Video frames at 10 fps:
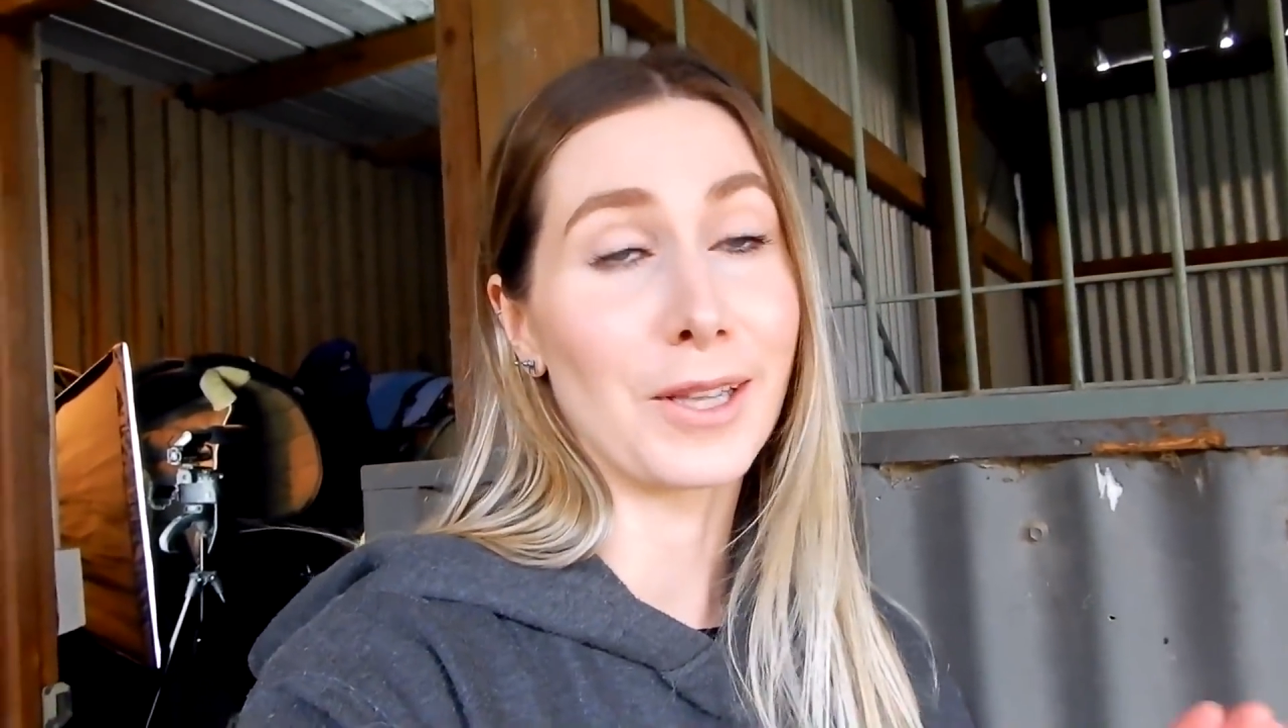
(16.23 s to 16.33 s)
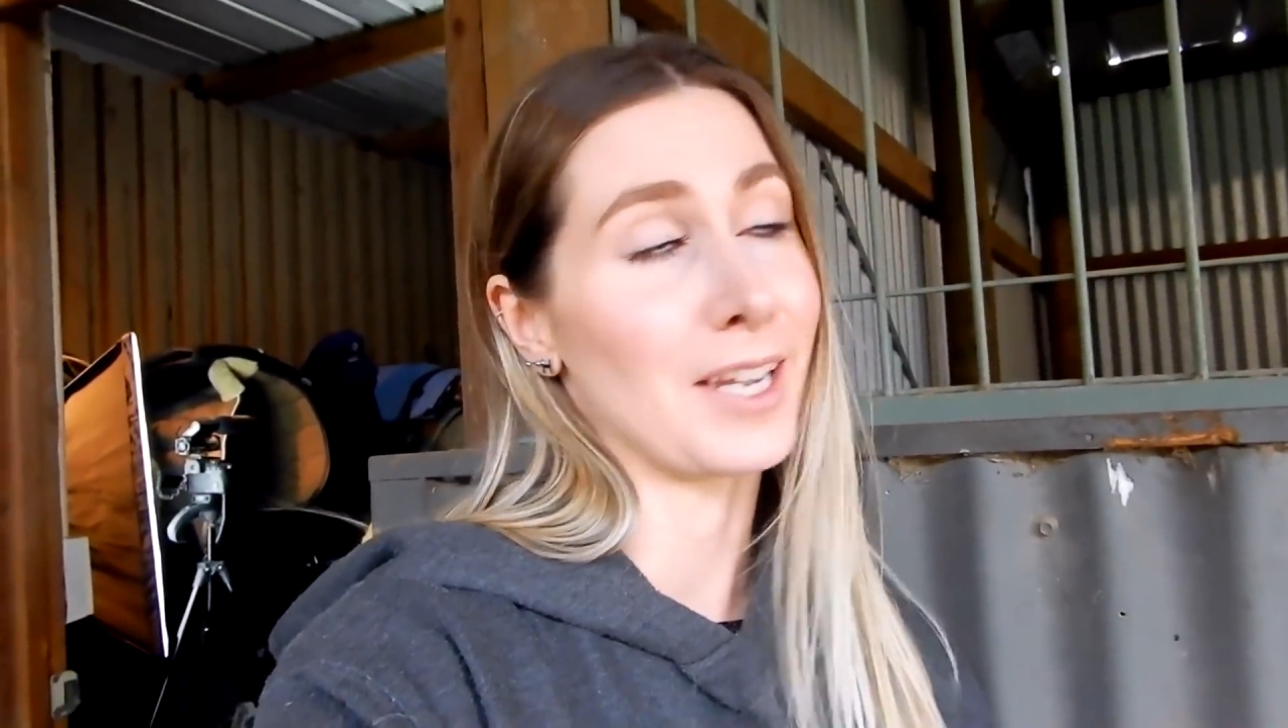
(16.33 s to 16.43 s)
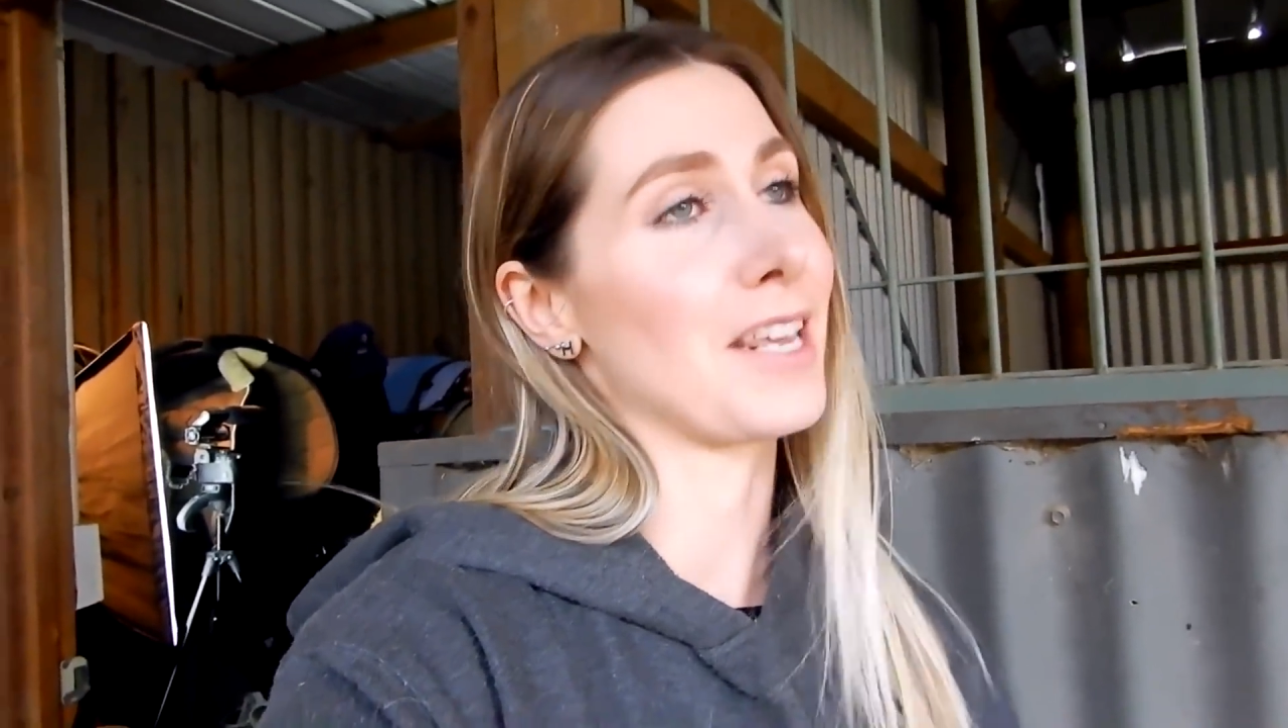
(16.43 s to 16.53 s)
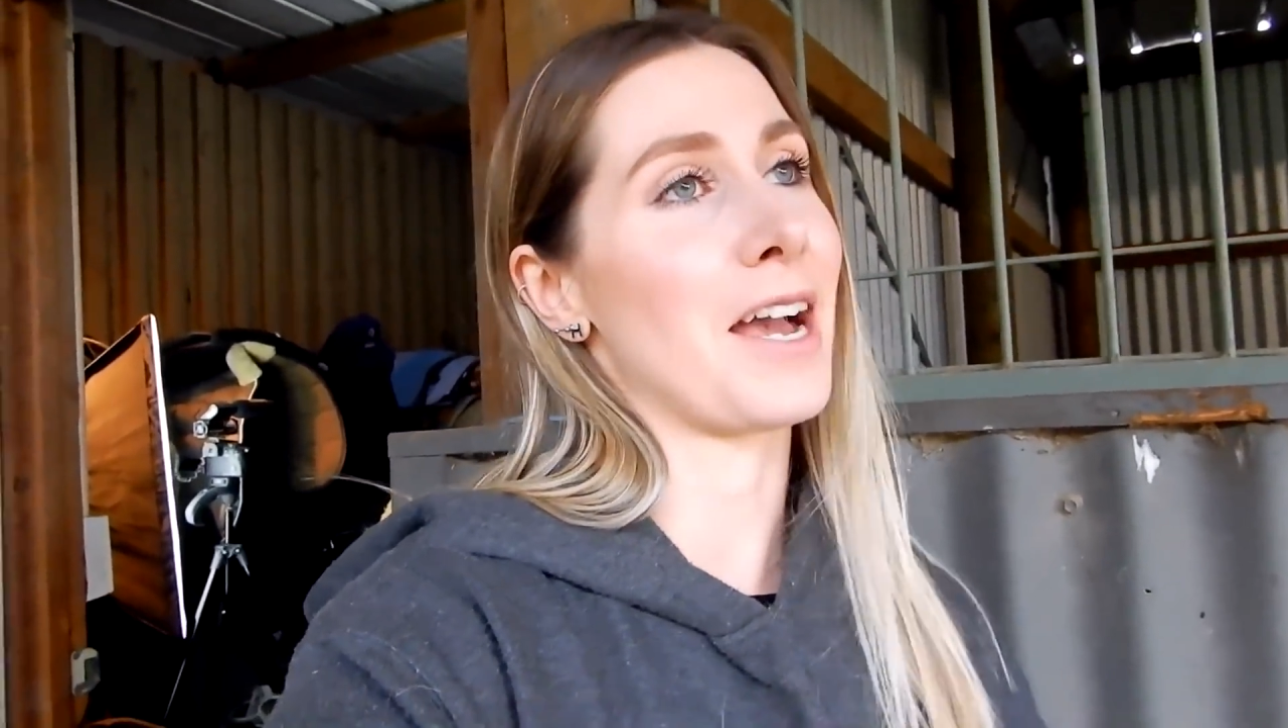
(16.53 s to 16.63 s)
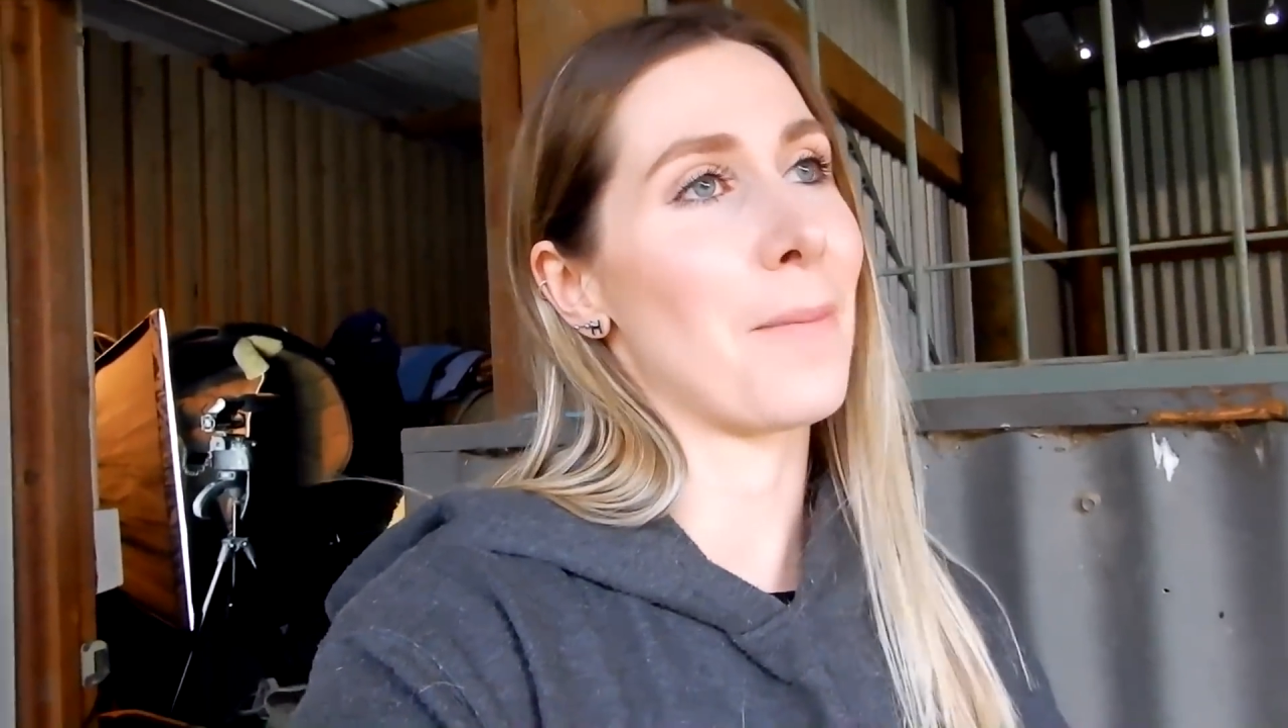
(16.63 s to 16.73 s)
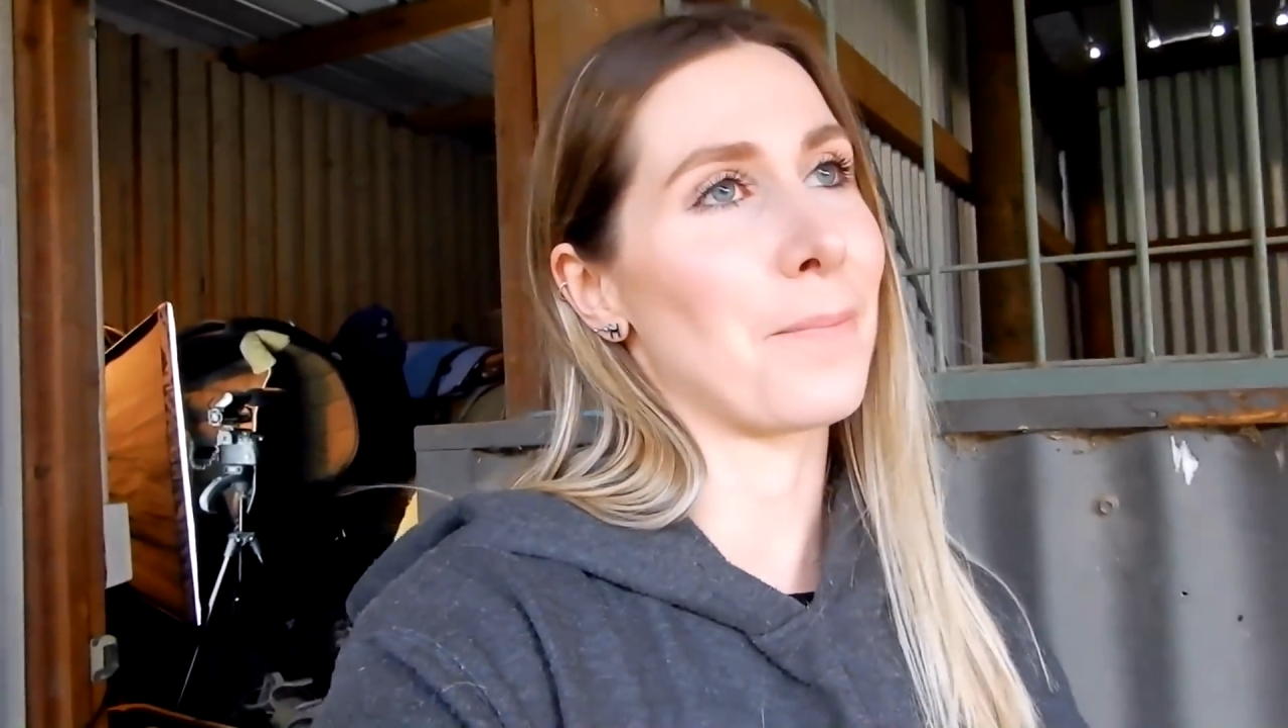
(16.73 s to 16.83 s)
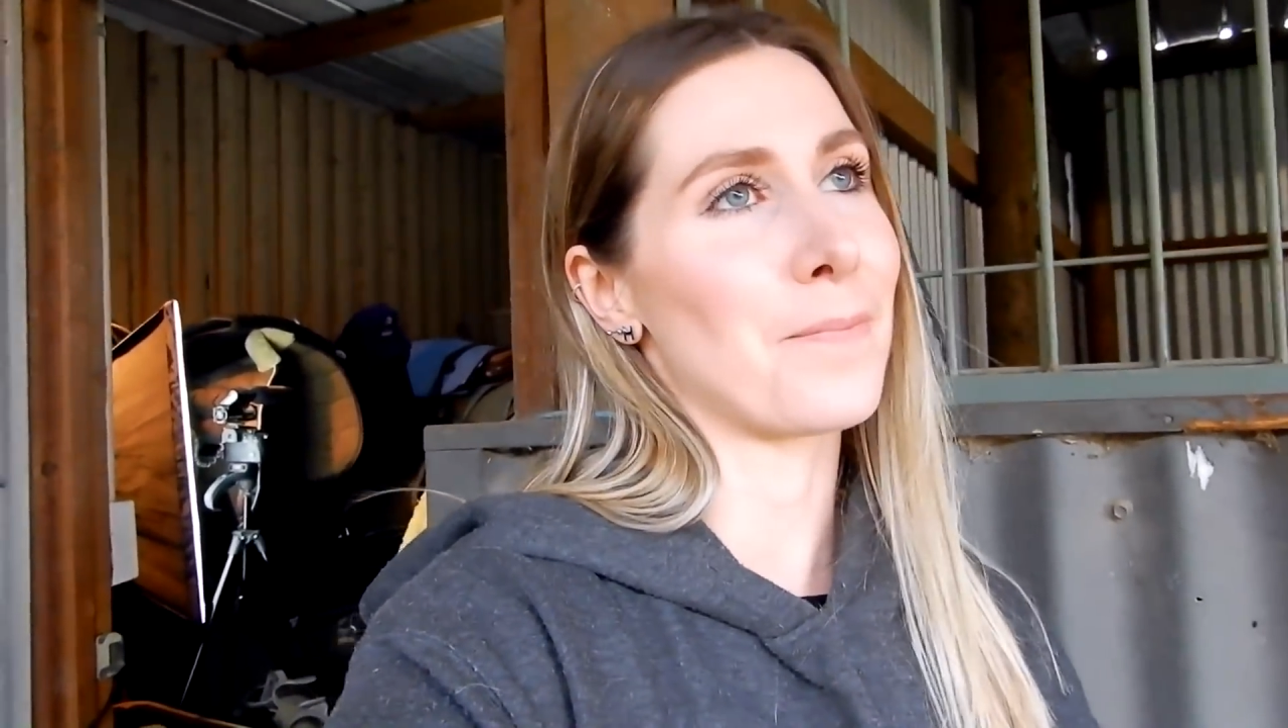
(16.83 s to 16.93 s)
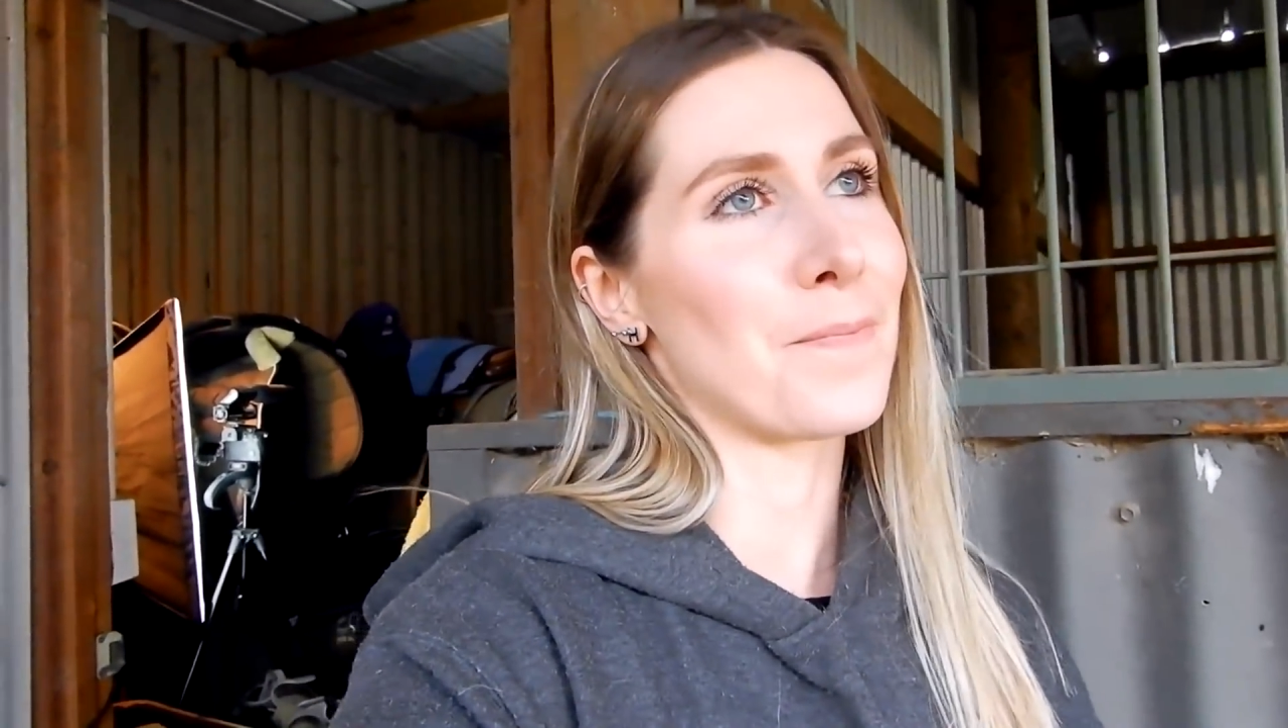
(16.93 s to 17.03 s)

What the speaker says: cleaning up.